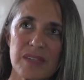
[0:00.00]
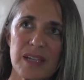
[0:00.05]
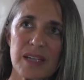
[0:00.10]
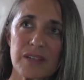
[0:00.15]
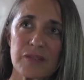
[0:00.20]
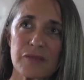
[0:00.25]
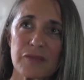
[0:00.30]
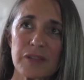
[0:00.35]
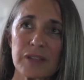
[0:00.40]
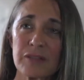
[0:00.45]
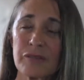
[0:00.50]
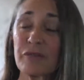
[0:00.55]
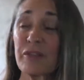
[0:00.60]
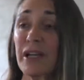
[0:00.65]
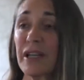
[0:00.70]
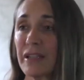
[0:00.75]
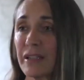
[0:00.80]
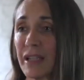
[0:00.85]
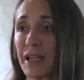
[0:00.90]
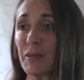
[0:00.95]
I felt
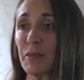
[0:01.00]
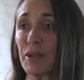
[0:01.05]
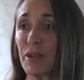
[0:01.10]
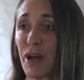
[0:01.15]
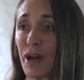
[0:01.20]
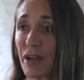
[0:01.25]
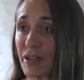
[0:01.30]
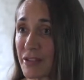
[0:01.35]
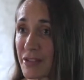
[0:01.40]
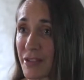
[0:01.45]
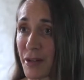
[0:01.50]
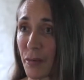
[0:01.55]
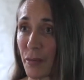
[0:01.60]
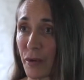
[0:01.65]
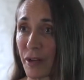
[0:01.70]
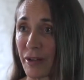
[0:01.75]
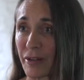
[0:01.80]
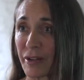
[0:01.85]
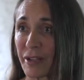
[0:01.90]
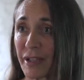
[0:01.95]
finally I belong
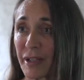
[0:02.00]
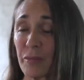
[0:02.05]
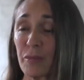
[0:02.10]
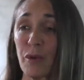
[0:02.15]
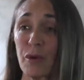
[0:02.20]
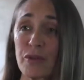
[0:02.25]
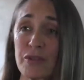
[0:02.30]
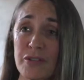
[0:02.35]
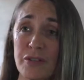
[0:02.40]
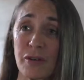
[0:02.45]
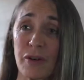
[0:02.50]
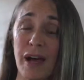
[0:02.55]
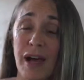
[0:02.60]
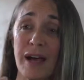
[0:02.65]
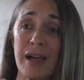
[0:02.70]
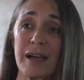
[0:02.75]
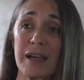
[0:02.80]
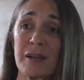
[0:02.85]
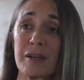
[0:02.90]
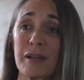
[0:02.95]
somewhere and I'm also
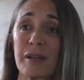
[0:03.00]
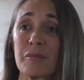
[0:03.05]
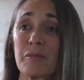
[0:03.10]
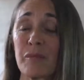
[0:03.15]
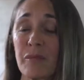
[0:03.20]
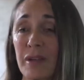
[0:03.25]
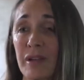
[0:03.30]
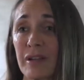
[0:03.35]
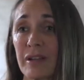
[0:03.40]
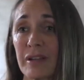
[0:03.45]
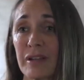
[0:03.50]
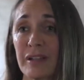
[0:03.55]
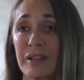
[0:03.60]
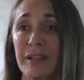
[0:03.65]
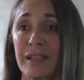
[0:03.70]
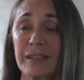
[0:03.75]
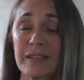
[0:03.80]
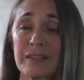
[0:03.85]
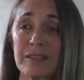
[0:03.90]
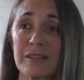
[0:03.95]
high. I'm
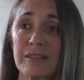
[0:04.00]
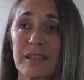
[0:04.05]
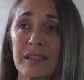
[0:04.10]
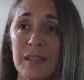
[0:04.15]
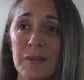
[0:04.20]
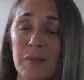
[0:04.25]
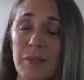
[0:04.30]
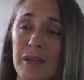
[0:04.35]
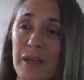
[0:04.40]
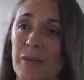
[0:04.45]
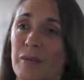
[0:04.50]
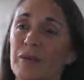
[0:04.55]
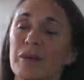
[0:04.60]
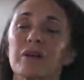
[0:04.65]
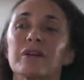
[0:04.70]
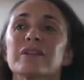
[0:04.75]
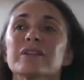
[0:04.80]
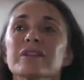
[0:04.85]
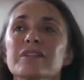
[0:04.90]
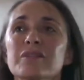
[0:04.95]
connected to him and I'm
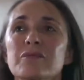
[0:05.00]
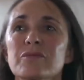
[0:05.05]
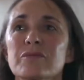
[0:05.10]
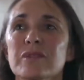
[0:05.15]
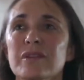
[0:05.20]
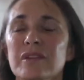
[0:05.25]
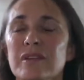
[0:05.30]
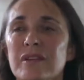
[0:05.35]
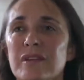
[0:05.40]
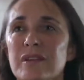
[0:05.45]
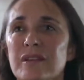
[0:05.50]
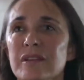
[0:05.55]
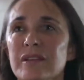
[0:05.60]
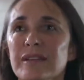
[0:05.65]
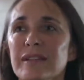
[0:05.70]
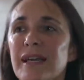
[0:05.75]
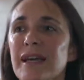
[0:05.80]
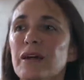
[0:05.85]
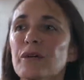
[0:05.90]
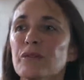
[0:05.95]
on this
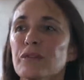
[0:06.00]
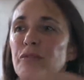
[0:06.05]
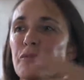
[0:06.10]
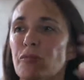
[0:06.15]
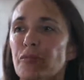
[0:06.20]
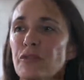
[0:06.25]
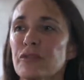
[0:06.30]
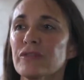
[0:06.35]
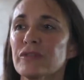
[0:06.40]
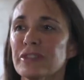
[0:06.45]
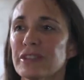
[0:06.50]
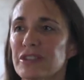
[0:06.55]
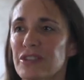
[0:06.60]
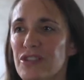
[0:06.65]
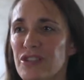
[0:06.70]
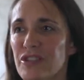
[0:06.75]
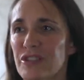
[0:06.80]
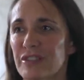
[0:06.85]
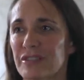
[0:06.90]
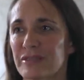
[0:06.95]
cloud of
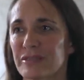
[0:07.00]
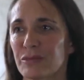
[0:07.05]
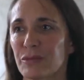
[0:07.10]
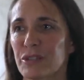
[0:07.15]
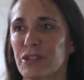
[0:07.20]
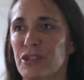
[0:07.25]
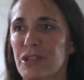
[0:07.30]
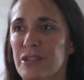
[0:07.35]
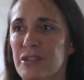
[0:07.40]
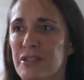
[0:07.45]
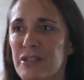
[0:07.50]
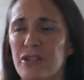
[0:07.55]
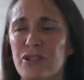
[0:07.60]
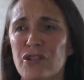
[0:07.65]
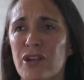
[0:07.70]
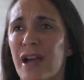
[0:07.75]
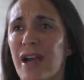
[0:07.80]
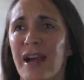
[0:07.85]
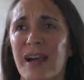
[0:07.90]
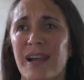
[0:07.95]
privilege, which is
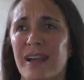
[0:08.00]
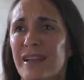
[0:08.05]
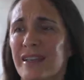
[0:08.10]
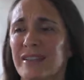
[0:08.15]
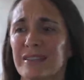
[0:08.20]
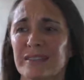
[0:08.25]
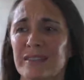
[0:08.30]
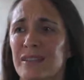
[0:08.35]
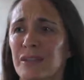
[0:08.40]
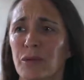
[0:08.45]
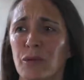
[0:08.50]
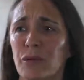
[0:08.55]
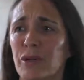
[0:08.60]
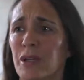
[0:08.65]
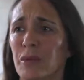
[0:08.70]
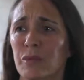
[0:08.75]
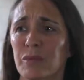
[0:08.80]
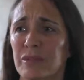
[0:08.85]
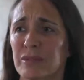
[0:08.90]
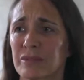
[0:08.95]
such a high,
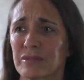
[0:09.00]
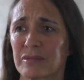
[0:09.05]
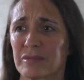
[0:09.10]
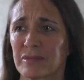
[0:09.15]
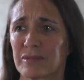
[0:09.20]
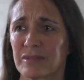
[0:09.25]
incredible.